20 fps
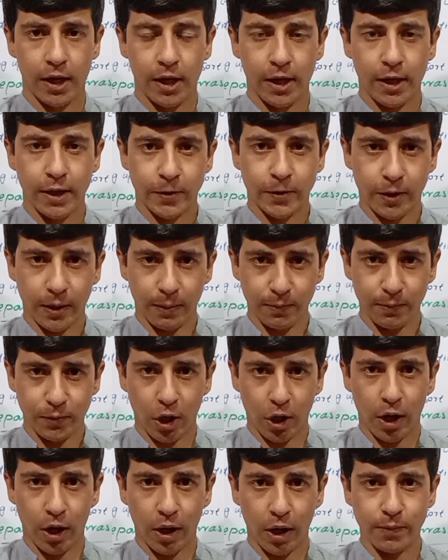
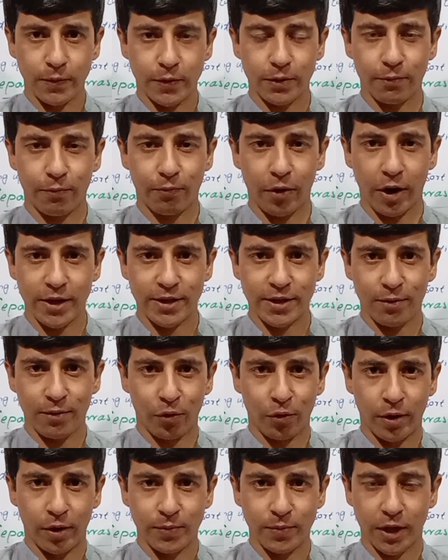Sometimes phrasal
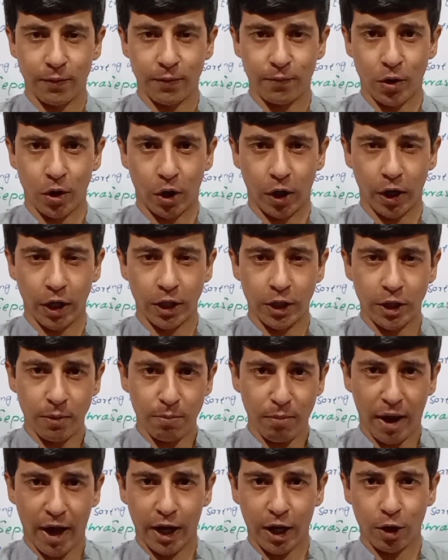verbs have got
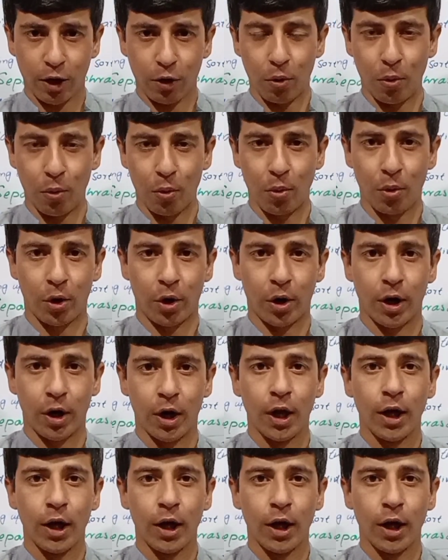idiomatic or